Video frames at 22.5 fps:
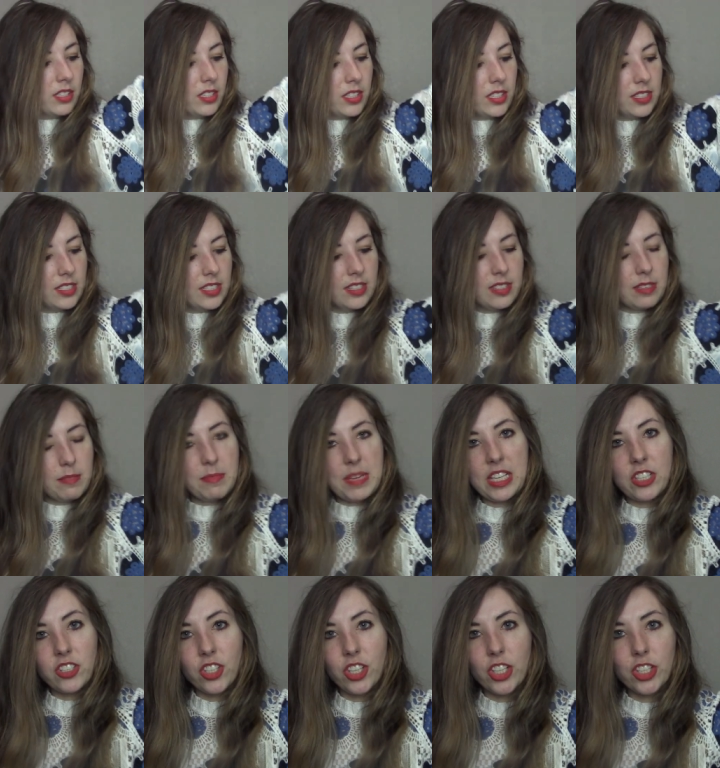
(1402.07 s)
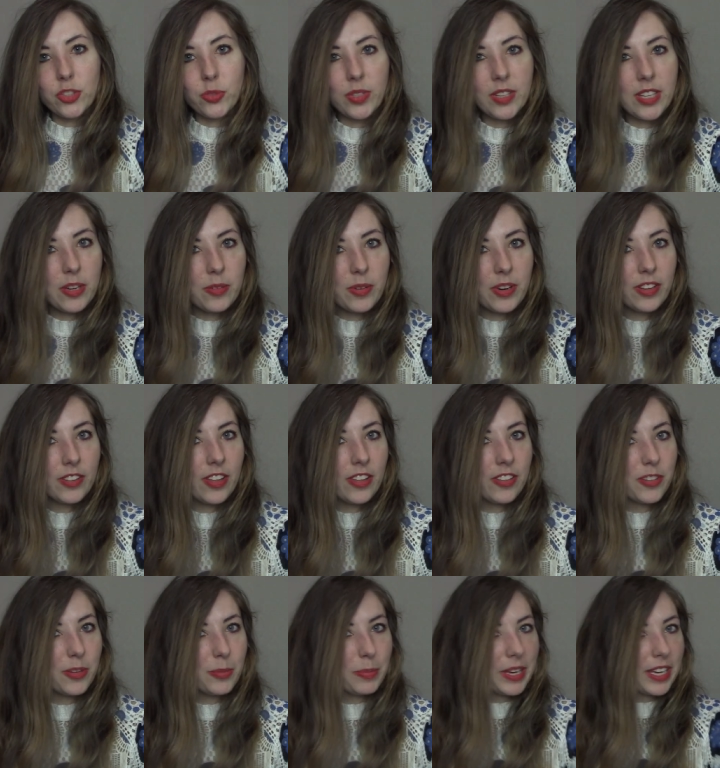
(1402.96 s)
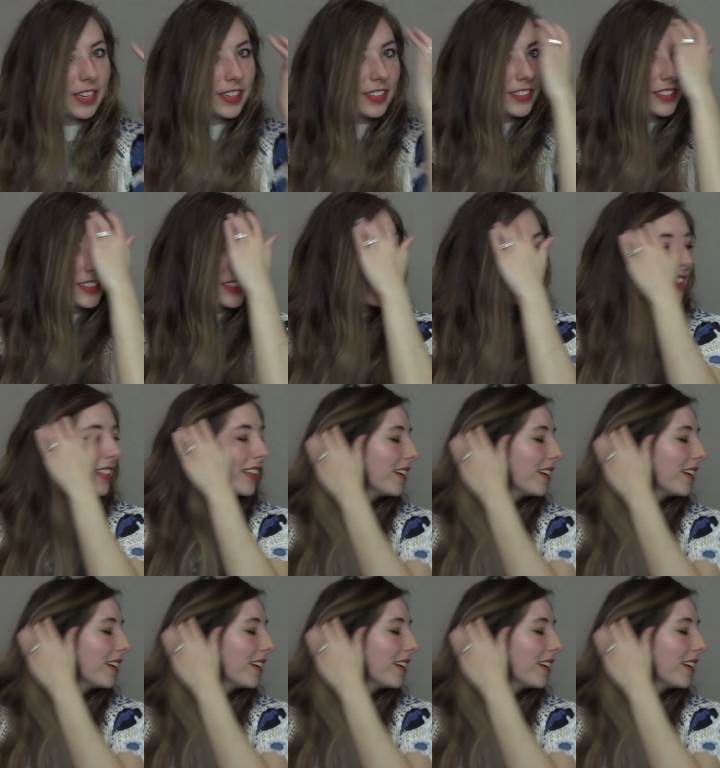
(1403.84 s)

Is it the Matrix where they wear leather pants?